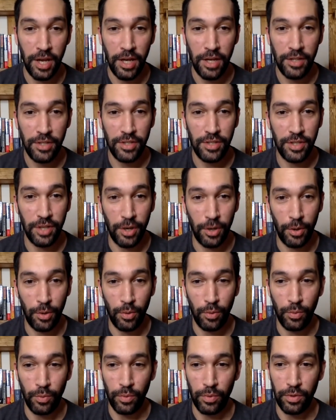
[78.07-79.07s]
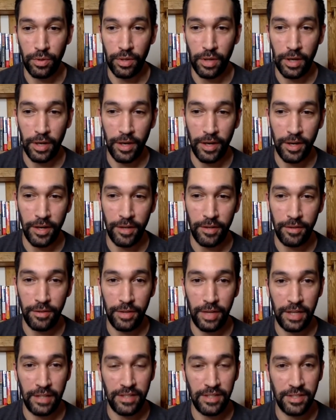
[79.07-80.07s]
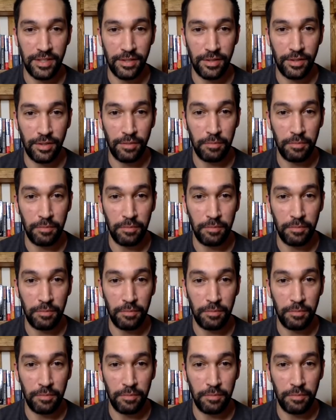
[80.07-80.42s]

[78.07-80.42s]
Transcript: So that's,